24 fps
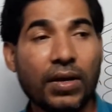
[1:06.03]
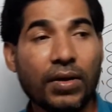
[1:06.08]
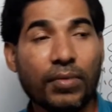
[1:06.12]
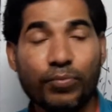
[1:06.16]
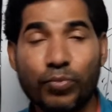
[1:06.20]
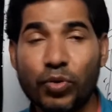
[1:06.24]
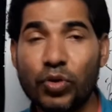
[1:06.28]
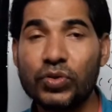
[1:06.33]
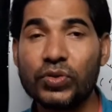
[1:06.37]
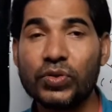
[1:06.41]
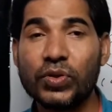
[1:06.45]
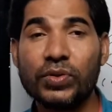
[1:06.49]

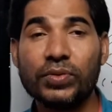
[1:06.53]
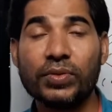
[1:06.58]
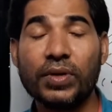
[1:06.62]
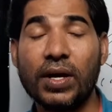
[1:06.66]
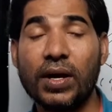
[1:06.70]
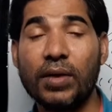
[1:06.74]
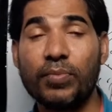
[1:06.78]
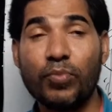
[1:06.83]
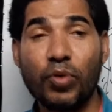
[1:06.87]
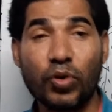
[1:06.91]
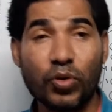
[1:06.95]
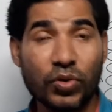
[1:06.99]

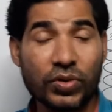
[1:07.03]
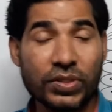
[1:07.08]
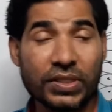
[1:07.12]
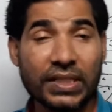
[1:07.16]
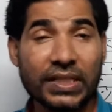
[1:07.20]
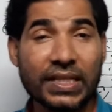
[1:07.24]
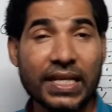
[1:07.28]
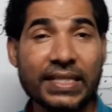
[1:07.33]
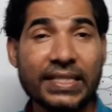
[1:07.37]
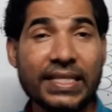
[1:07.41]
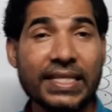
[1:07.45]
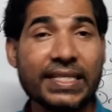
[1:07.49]

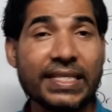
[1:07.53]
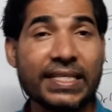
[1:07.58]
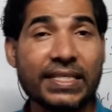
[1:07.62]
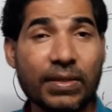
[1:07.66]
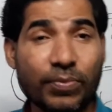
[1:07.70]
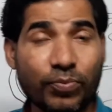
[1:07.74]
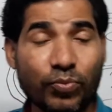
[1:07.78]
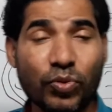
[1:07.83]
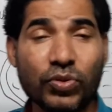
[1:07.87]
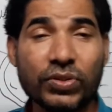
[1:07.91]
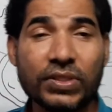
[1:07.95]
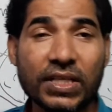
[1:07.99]
Photosynthesis is a
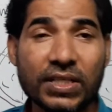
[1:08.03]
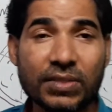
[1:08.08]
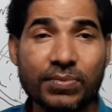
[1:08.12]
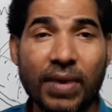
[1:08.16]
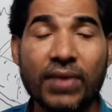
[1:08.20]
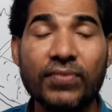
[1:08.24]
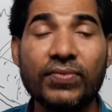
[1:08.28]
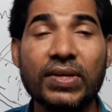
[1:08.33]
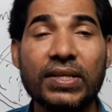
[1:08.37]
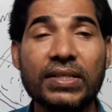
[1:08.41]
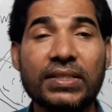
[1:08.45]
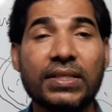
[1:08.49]
process
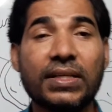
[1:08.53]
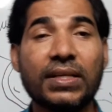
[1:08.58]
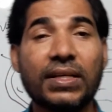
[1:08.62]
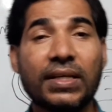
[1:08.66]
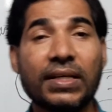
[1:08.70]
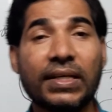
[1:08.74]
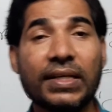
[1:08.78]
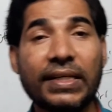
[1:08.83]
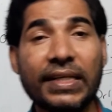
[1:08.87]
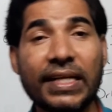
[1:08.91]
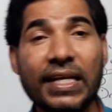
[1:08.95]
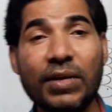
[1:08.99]
by which
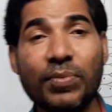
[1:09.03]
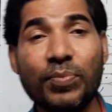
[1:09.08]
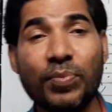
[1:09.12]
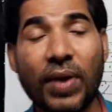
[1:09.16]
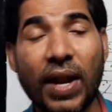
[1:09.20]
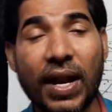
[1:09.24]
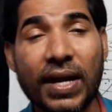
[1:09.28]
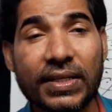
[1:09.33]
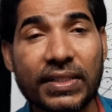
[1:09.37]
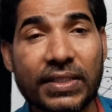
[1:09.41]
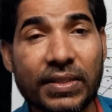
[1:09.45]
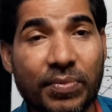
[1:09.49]
green
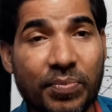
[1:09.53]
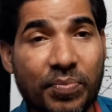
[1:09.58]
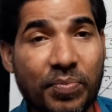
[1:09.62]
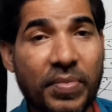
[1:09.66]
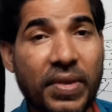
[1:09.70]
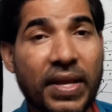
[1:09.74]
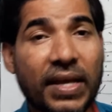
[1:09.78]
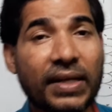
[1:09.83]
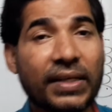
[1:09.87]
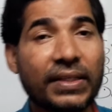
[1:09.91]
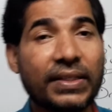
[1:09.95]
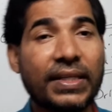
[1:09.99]
plants
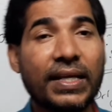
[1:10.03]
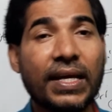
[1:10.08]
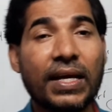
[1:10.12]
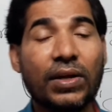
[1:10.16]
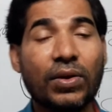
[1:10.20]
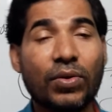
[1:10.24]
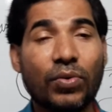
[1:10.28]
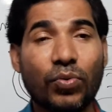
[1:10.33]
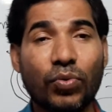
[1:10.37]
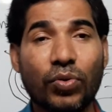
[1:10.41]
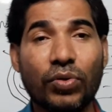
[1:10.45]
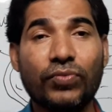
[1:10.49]
make
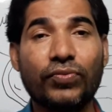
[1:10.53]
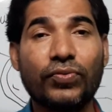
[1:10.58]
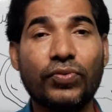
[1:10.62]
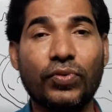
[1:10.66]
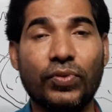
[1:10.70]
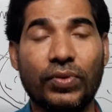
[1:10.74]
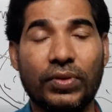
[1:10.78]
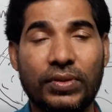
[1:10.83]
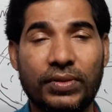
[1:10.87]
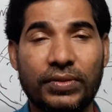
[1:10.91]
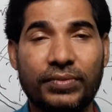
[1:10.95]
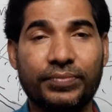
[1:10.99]
their own
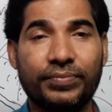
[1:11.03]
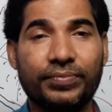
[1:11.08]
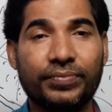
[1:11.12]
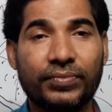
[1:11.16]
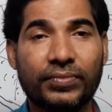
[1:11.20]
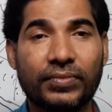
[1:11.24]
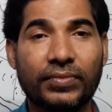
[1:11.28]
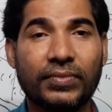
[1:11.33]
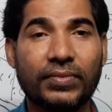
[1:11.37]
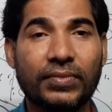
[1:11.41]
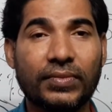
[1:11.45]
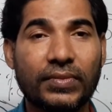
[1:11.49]
food.
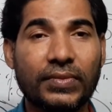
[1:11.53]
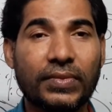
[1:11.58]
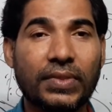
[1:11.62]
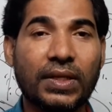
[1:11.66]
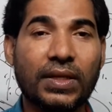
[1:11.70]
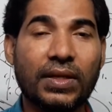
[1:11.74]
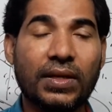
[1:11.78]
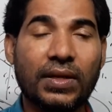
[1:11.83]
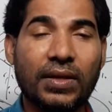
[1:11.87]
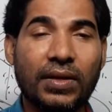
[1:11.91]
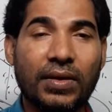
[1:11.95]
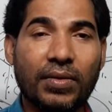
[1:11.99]

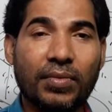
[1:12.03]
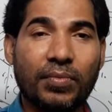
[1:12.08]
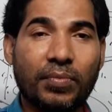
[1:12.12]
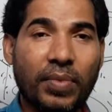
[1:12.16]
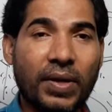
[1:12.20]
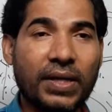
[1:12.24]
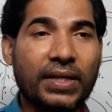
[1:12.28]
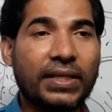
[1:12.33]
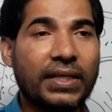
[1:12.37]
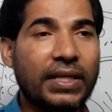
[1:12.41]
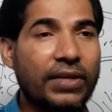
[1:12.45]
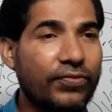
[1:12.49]

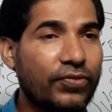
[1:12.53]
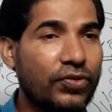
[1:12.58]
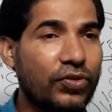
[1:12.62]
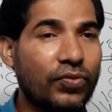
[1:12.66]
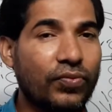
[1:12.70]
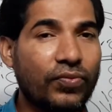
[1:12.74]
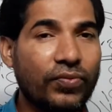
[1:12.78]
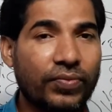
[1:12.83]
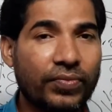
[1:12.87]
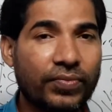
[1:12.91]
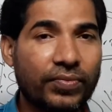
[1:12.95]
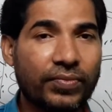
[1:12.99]
But if
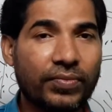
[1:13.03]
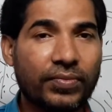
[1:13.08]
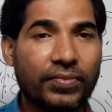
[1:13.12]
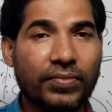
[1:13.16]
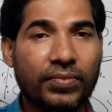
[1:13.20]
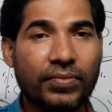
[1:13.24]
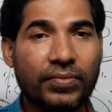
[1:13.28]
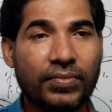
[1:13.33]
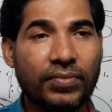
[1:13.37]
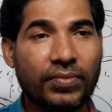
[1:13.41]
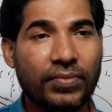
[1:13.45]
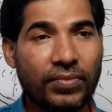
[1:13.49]
you
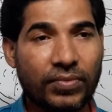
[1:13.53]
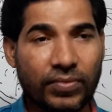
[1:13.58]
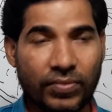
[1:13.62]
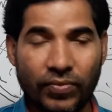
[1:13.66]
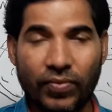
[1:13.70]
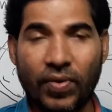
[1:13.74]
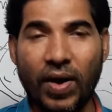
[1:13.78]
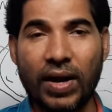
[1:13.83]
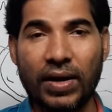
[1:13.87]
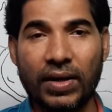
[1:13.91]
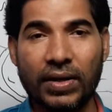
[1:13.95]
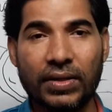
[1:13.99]

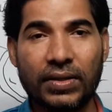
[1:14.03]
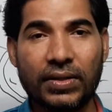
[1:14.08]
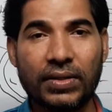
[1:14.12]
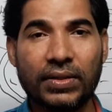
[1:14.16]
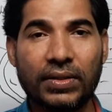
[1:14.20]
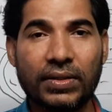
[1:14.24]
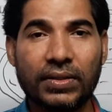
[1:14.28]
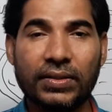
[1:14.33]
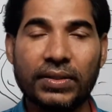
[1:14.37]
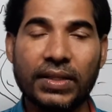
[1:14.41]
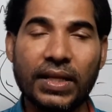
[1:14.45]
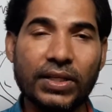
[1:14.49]
want,
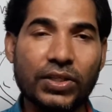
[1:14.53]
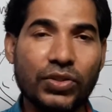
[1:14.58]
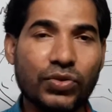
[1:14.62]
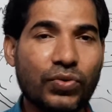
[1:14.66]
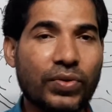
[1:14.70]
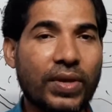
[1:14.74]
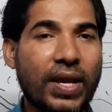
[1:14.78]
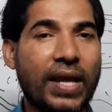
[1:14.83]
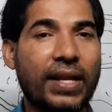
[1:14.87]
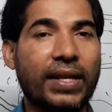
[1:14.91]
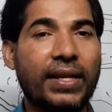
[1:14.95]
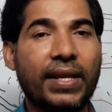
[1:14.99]
then you
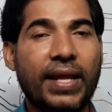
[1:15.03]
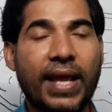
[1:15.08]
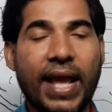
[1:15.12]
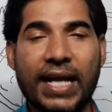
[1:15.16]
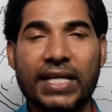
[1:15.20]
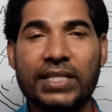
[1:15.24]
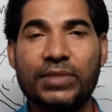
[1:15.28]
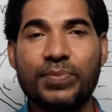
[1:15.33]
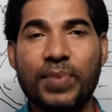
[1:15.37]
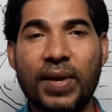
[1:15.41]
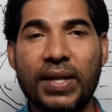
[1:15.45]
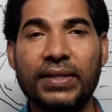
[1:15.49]
can
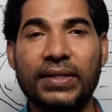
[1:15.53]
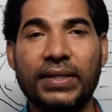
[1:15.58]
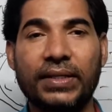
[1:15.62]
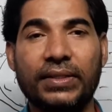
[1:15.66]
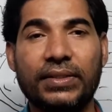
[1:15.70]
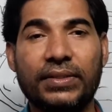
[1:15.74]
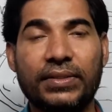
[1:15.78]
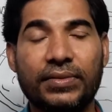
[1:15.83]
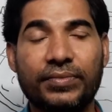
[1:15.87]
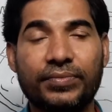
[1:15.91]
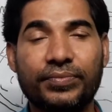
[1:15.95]
expand it.